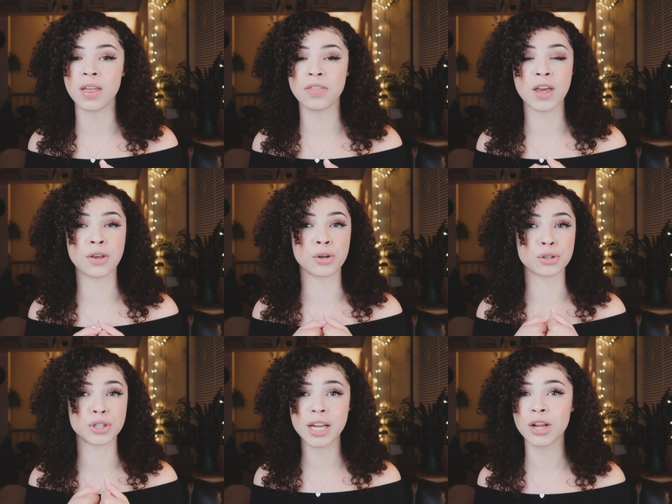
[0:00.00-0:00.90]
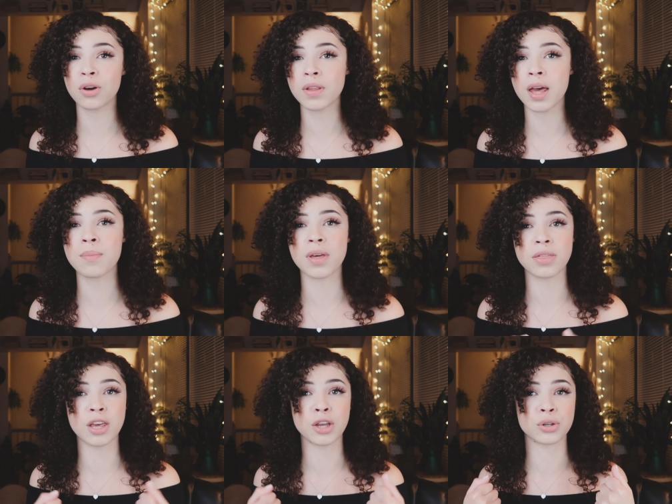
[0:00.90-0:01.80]
they think you're cheating on them, they
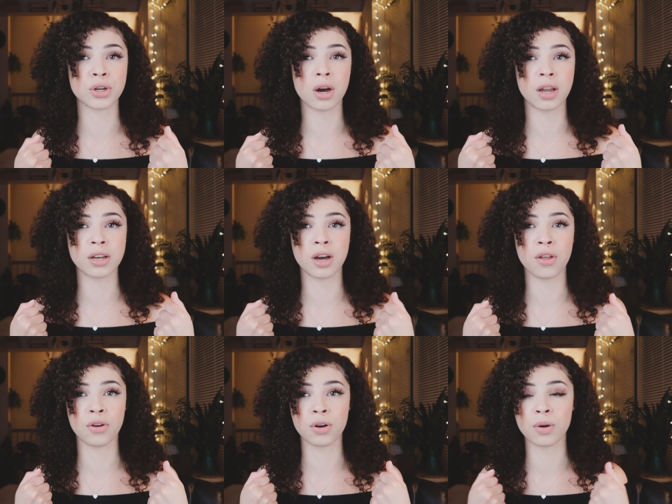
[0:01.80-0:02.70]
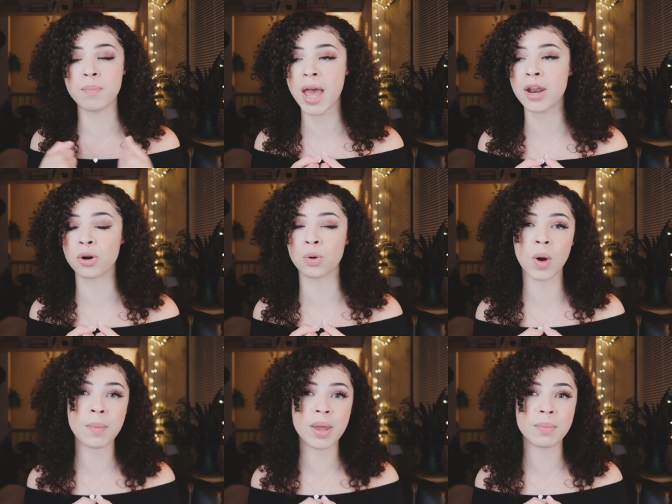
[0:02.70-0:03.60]
think you're talking to other men or
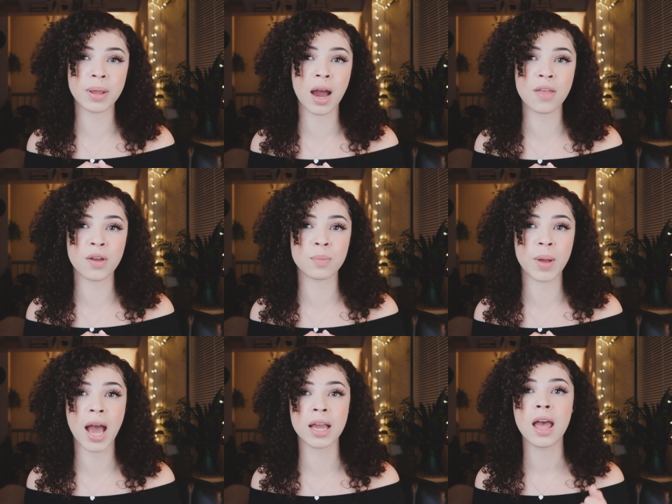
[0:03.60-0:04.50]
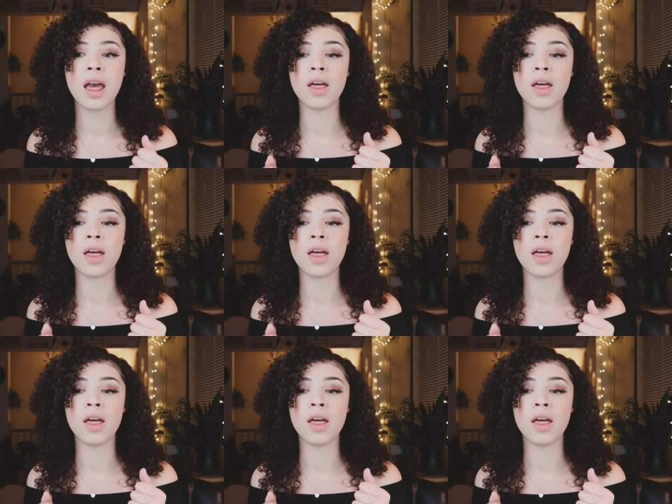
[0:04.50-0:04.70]
women behind their back,